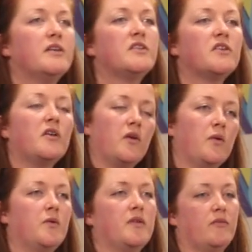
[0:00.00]

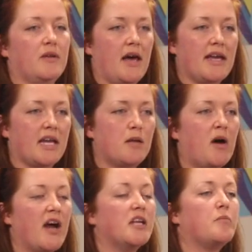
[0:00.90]
skews, if you like, in
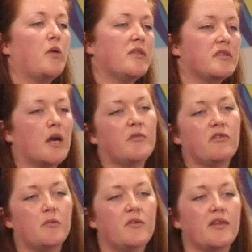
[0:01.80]
mind, both in terms
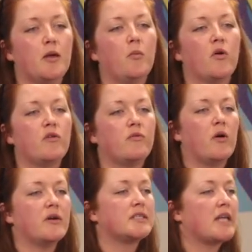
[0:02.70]
of the museum
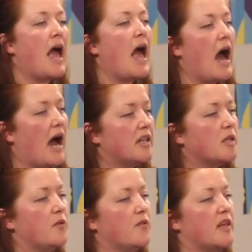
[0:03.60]
workforce and
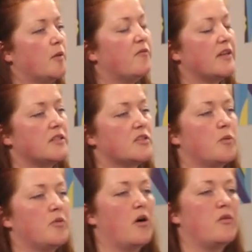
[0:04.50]
the museum visitor
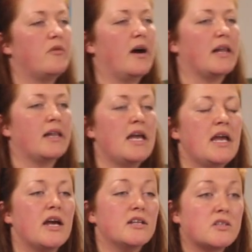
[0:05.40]
profile,
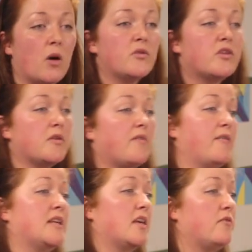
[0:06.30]
it's going to be
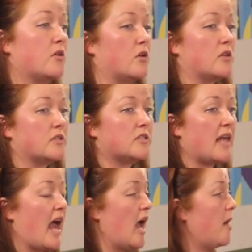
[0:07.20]
very difficult
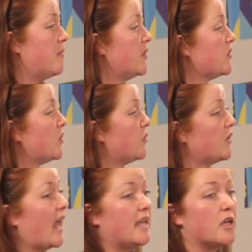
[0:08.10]
to
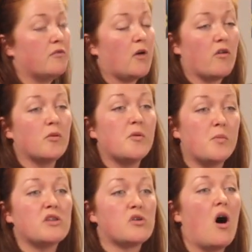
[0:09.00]
create a forum in
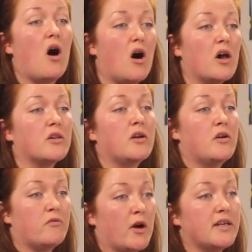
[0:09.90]
which
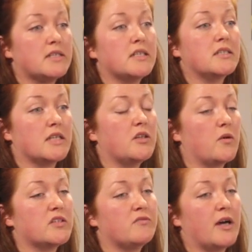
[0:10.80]
all voices in
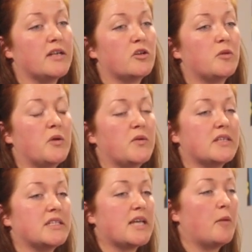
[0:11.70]
those divided
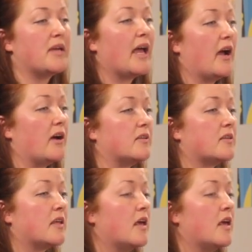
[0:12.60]
communities can be heard.